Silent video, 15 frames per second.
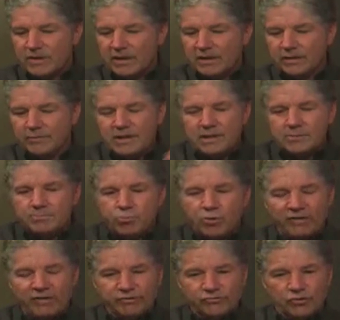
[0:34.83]
Let me
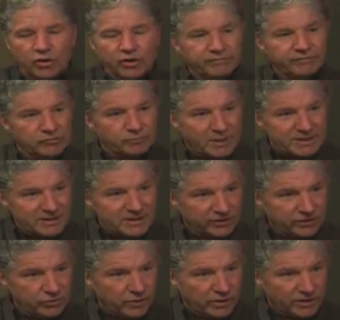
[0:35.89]
preface all of this by
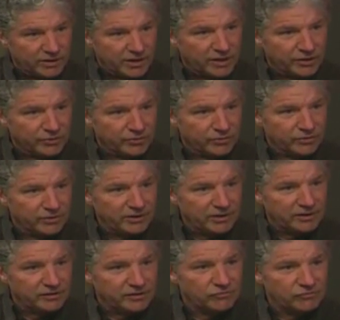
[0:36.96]
telling you what an honor
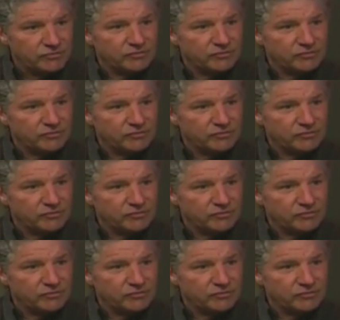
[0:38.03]
it is to